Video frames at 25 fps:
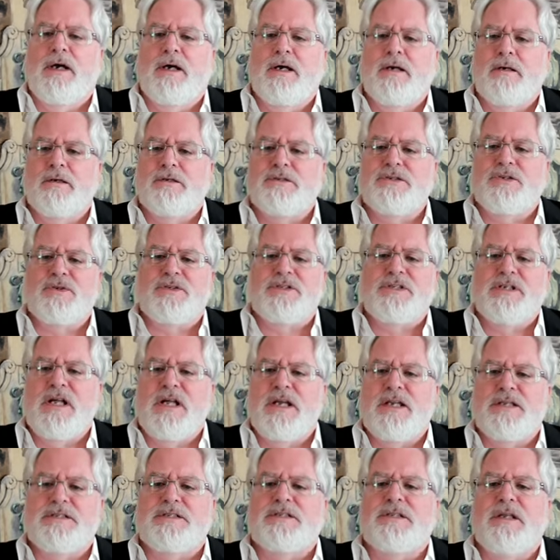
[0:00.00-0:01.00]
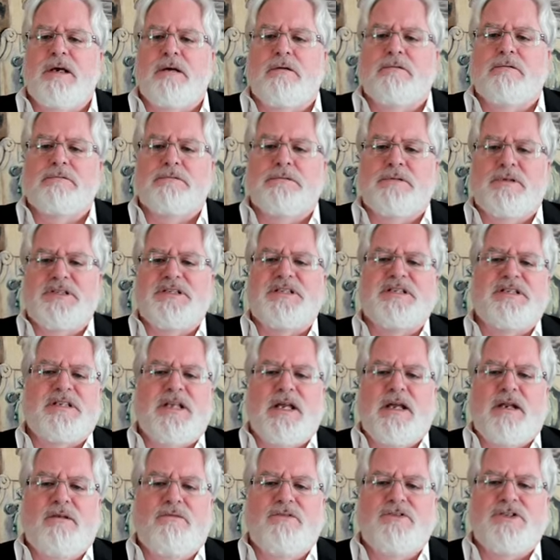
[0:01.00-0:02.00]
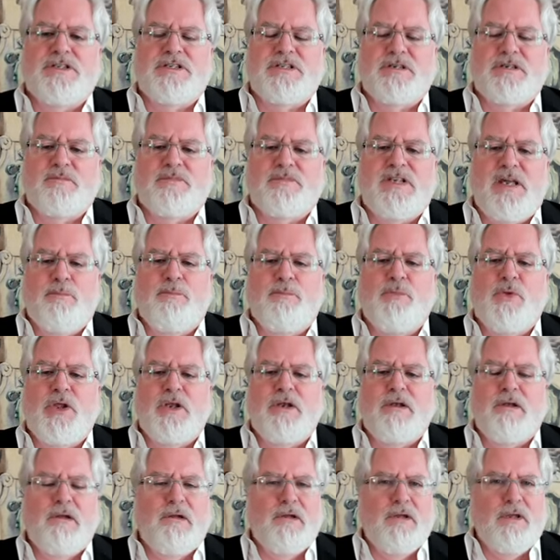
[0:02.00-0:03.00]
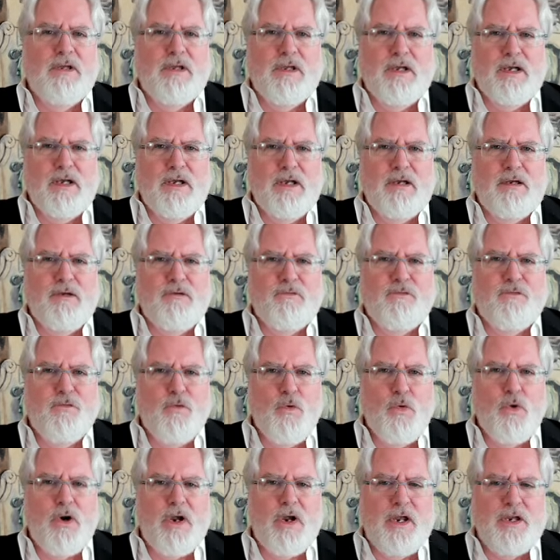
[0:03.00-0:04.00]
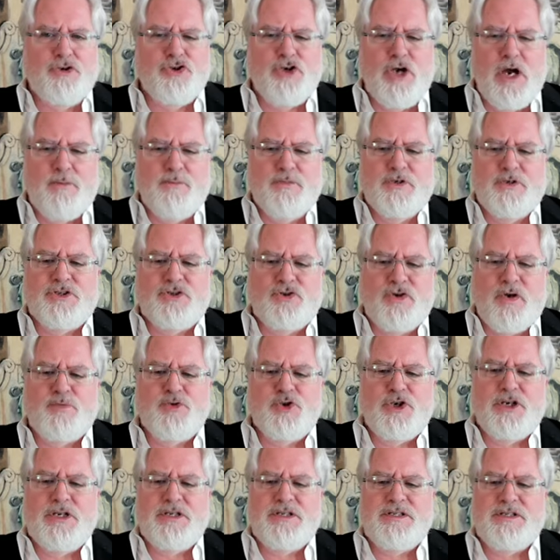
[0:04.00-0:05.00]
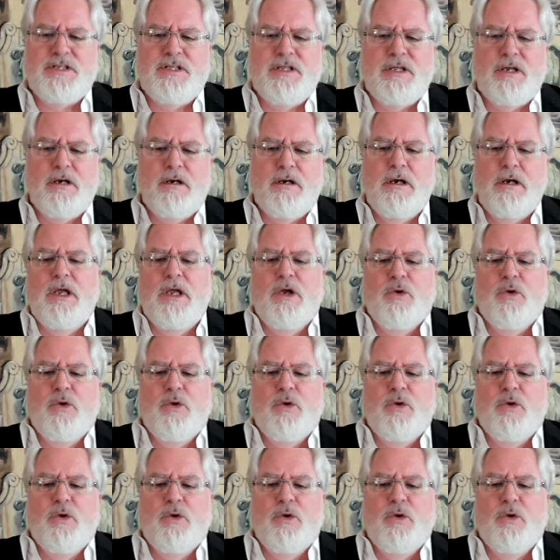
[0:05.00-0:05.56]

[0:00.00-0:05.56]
So it's nice. Now, this is kind of just some template for a job description is in there.